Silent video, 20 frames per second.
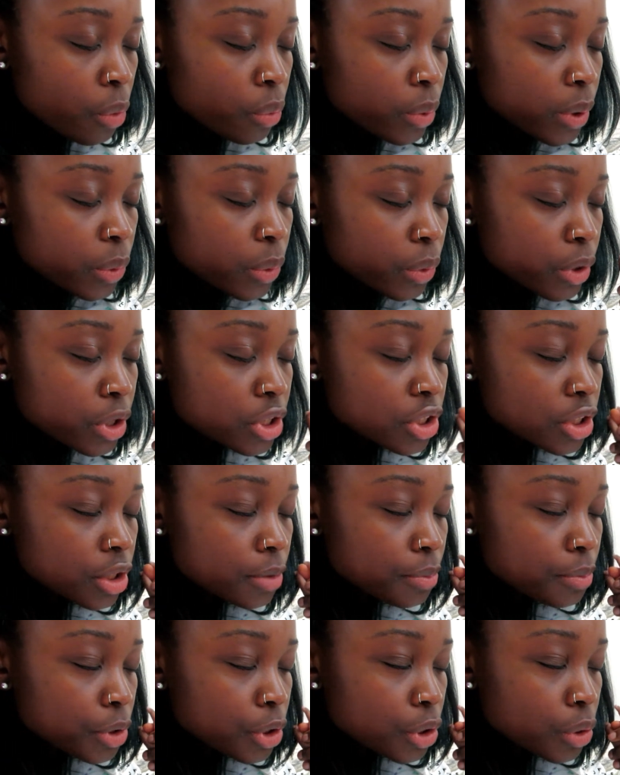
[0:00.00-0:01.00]
We
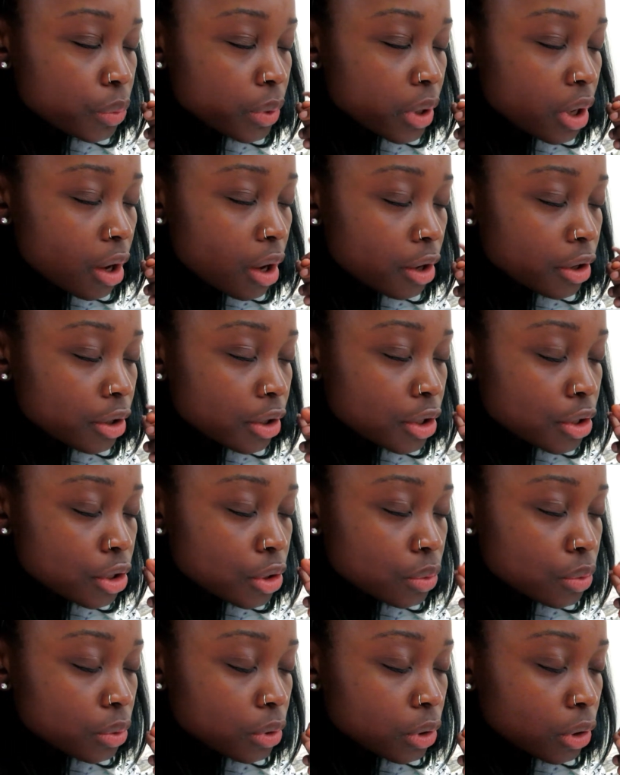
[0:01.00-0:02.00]
worship you, we honor
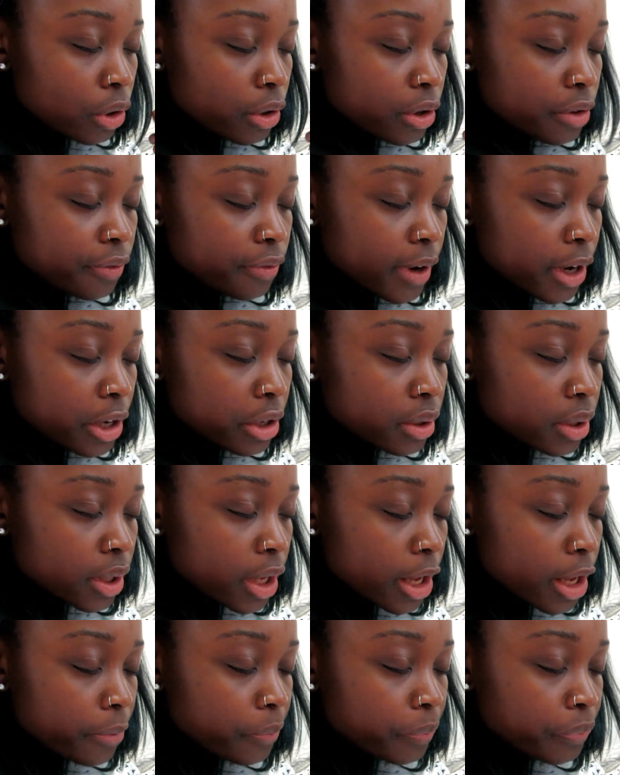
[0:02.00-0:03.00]
you, we glorify your
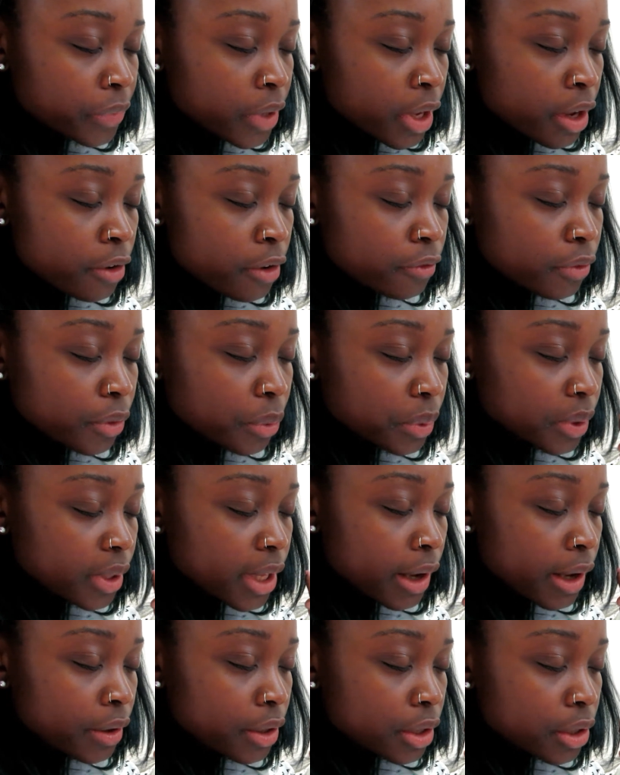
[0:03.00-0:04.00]
name. For
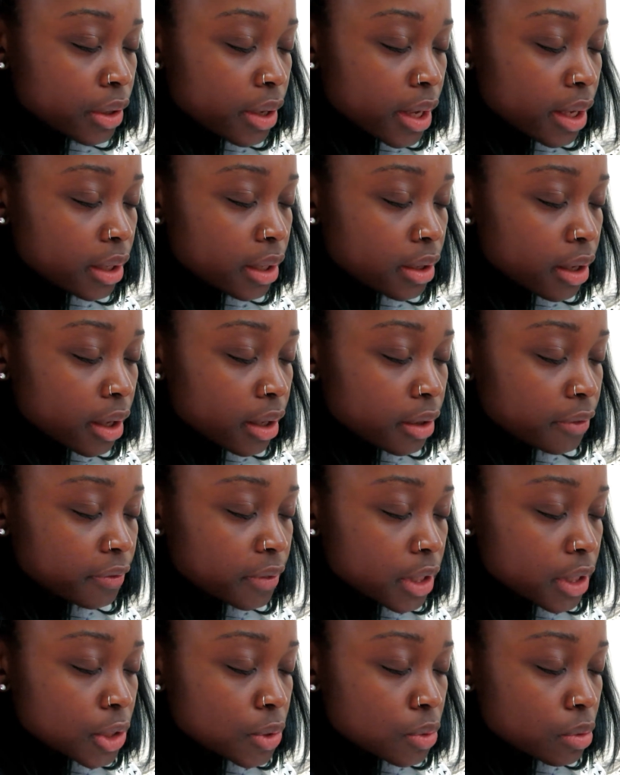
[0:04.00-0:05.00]
without you, none of
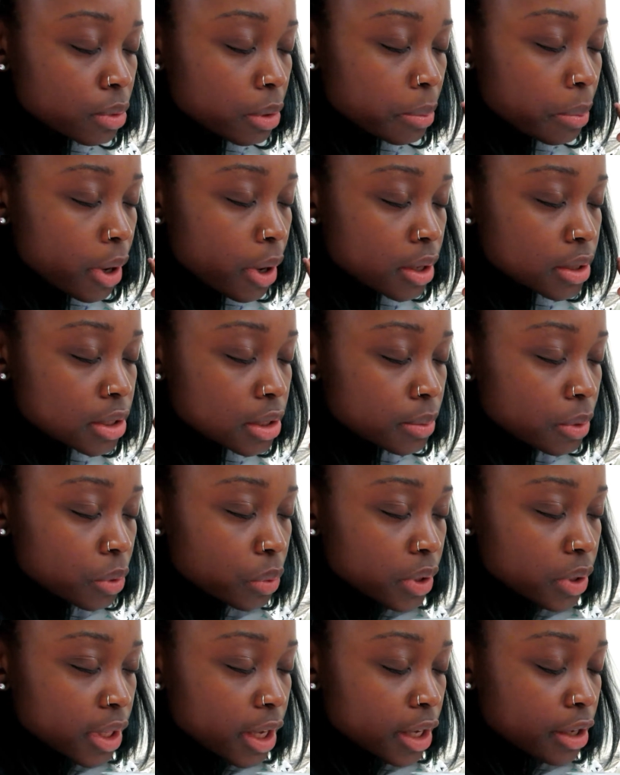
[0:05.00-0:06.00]
this would be possible.
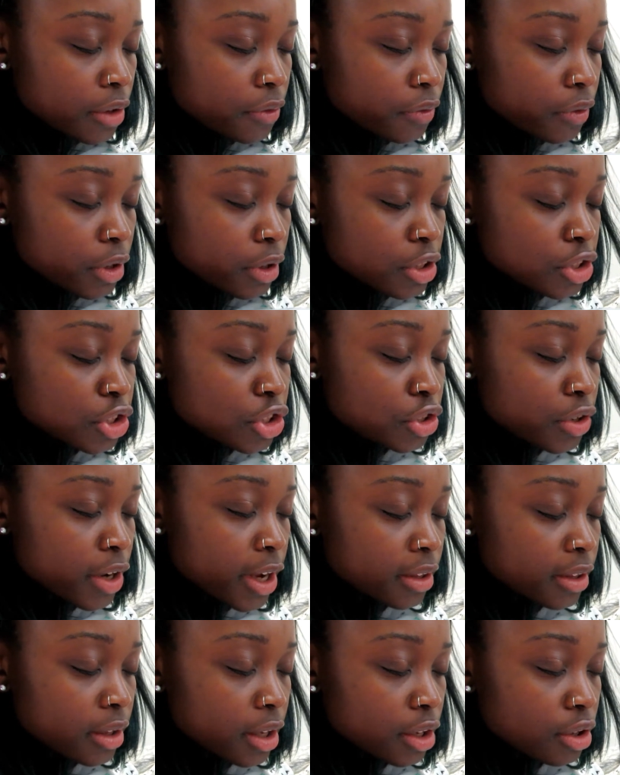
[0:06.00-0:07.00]
We thank you for the
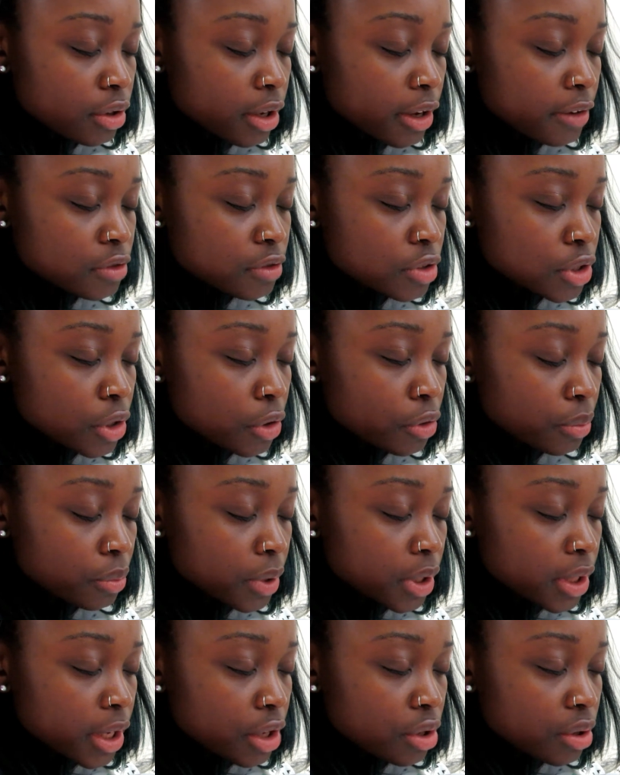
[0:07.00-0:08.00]
strength that you have shown me,
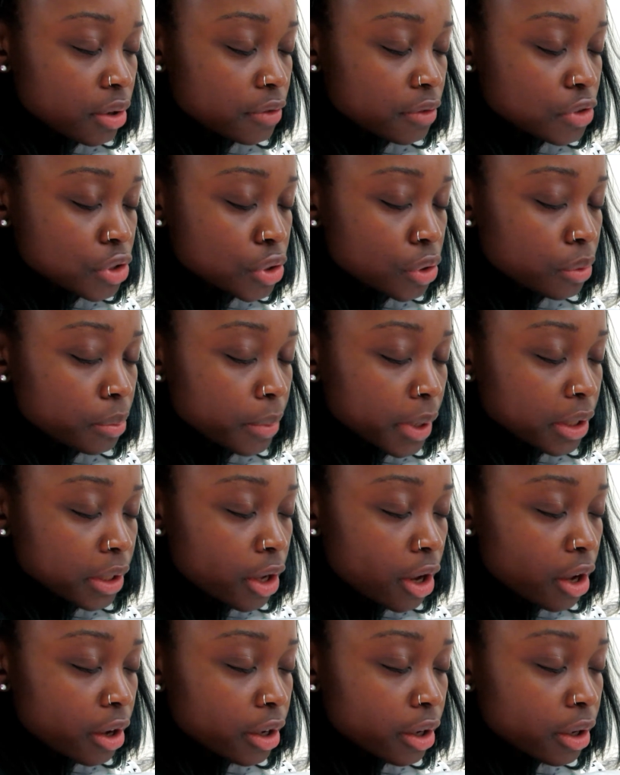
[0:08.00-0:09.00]
that you have shown my
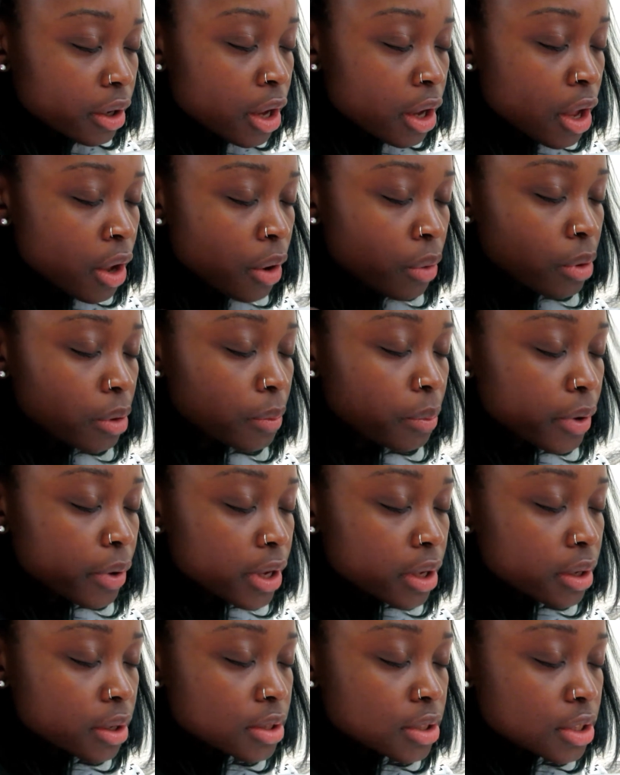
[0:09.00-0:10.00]
daughter. We pray
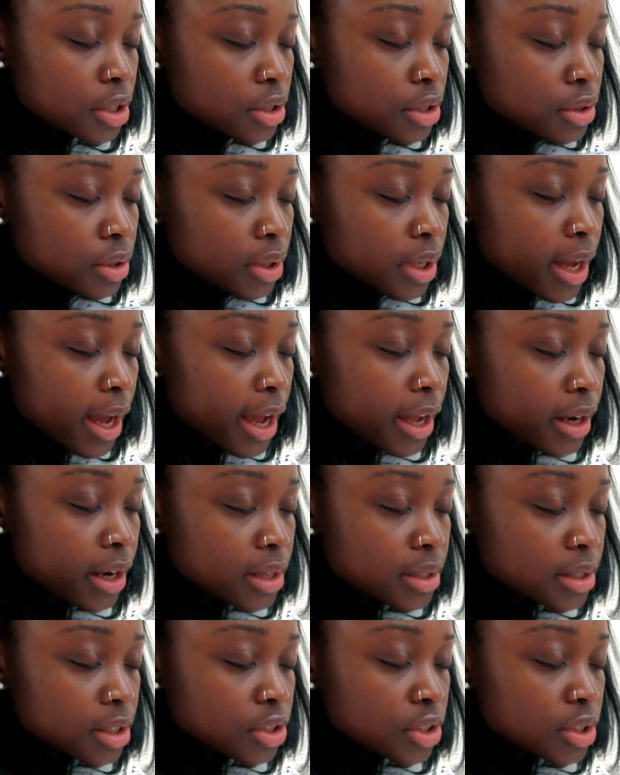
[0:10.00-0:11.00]
you continue to guide
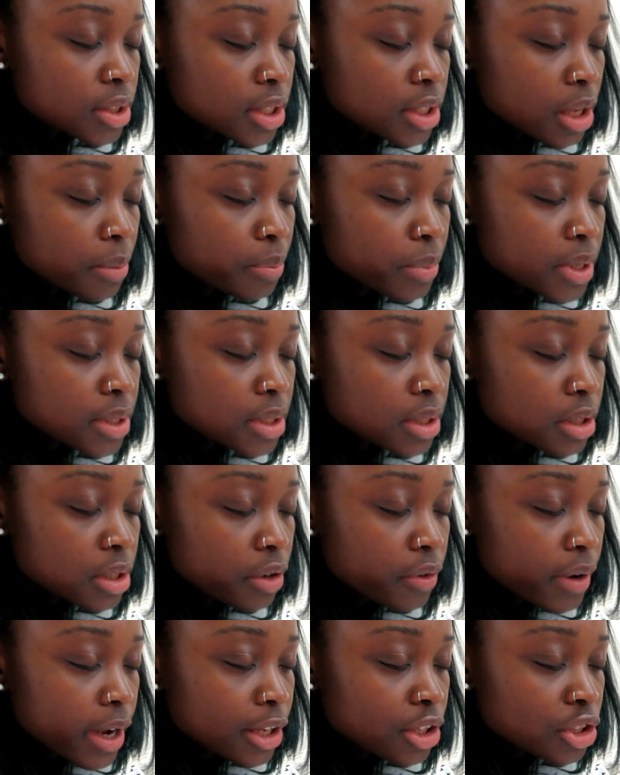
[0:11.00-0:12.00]
us and just keep us in the
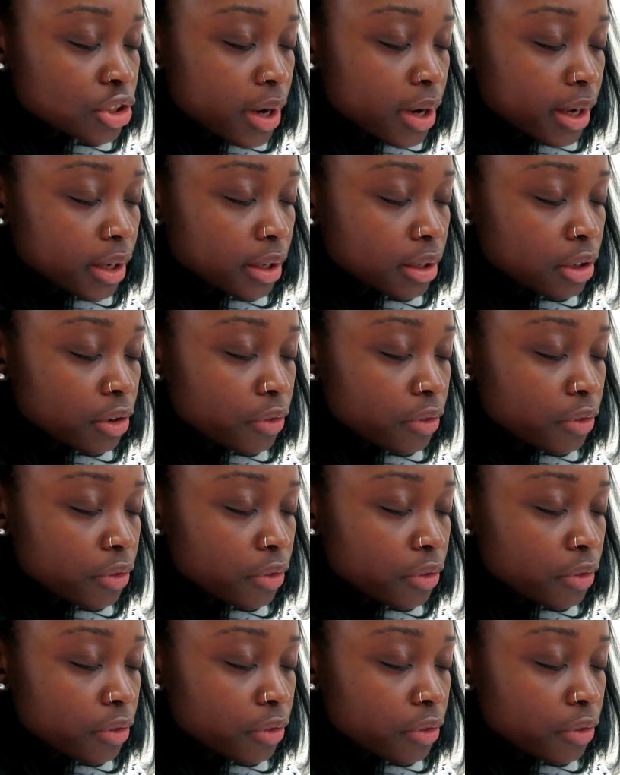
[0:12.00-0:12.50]
right track and the